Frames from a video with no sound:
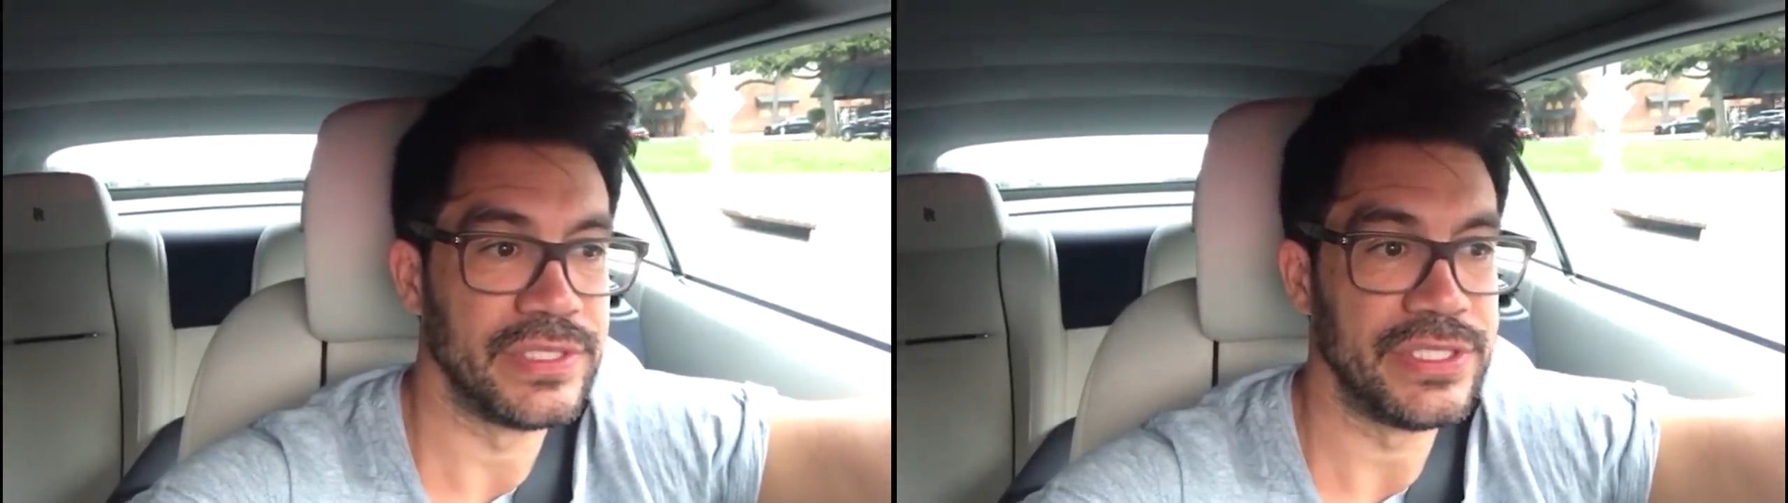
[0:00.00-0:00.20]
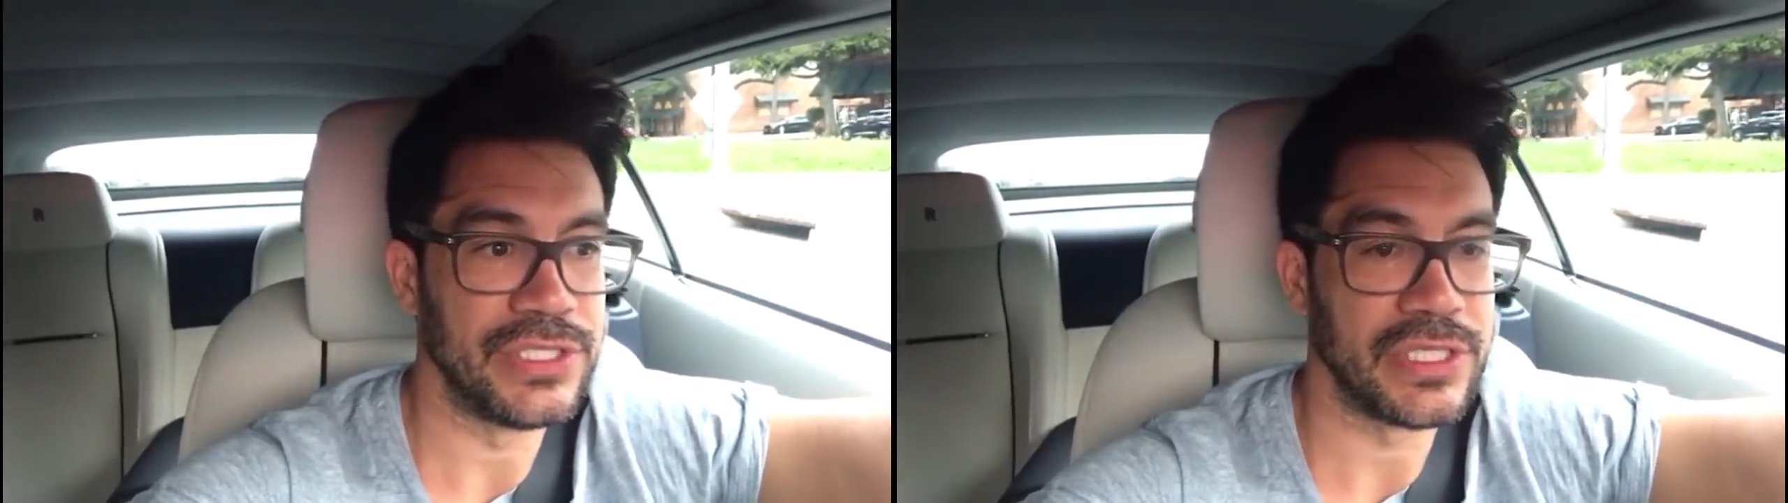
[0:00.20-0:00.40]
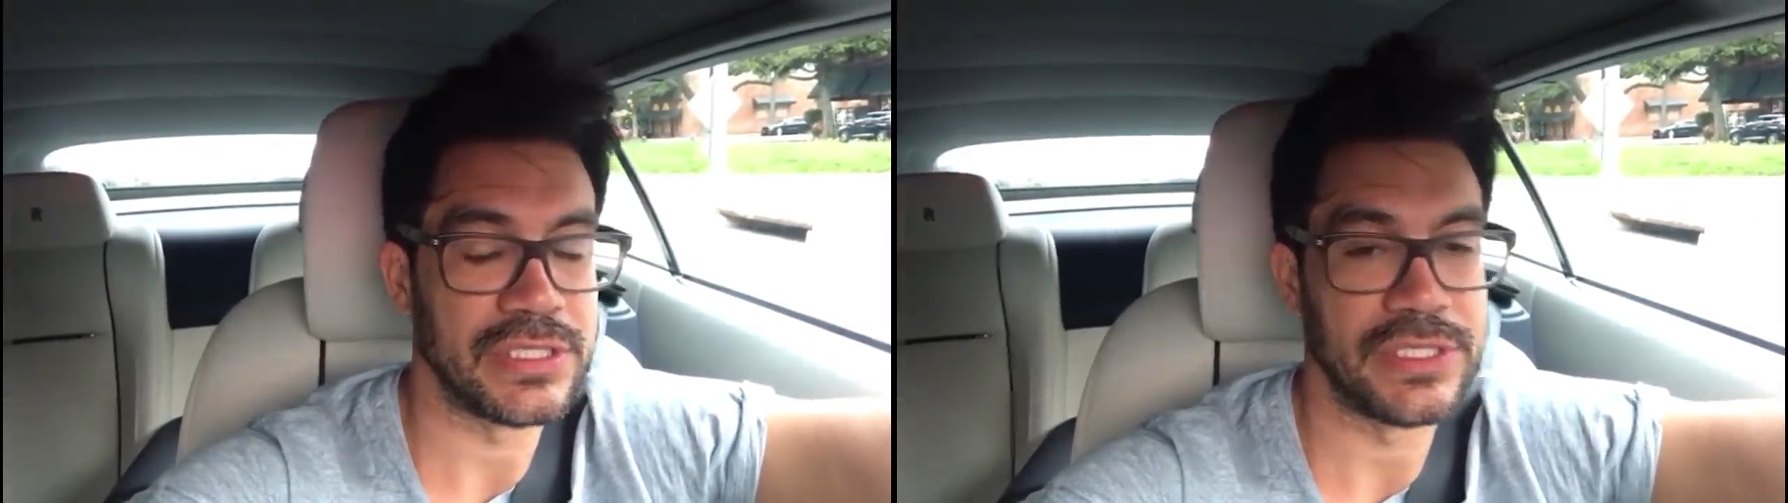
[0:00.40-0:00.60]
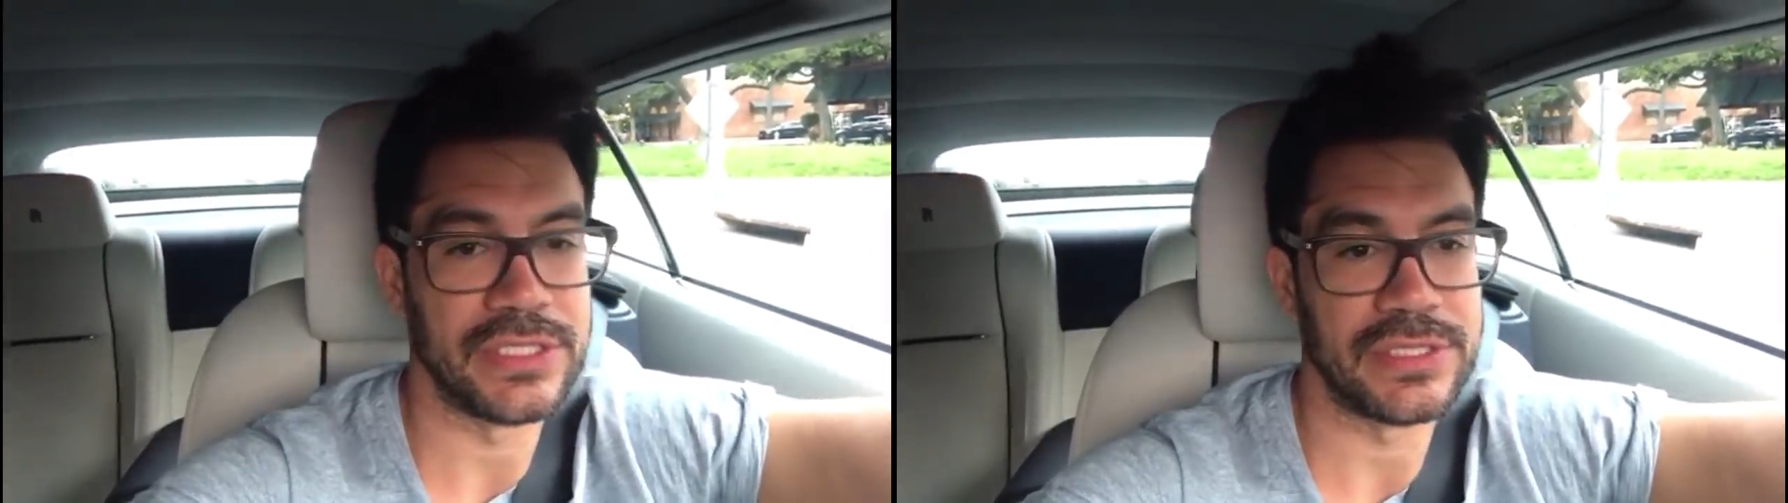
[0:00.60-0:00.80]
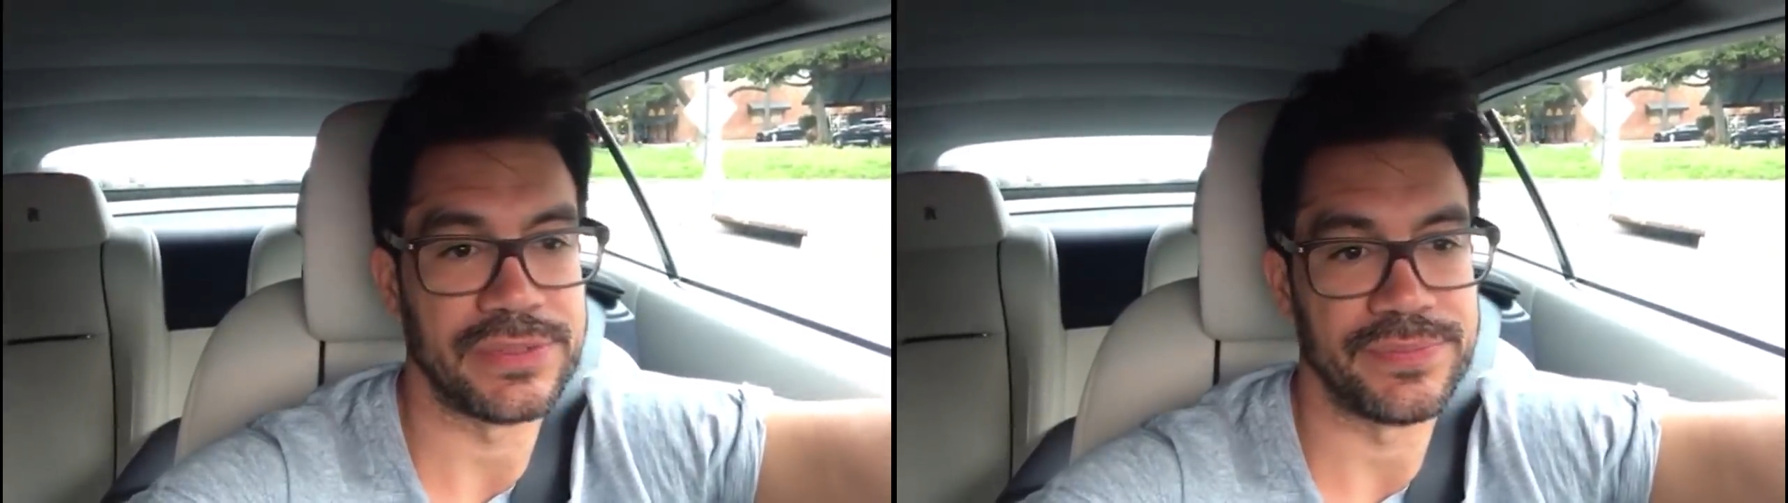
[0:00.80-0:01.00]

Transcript: injustice,